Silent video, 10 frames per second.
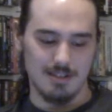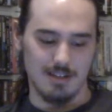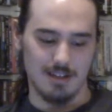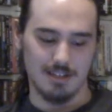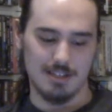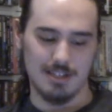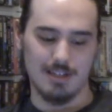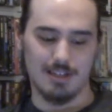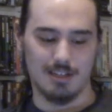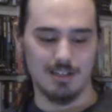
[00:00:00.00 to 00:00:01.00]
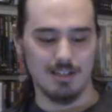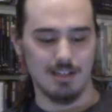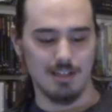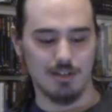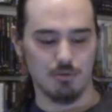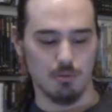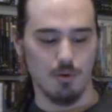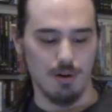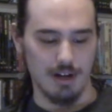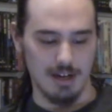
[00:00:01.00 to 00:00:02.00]
Negasonic Teenage
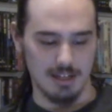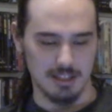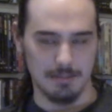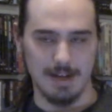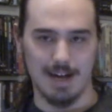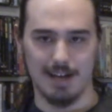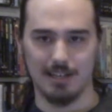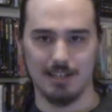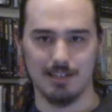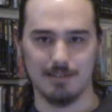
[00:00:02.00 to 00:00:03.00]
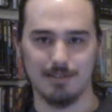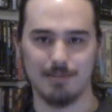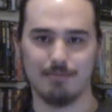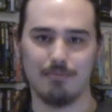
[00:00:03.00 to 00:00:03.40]
Warhead is back, and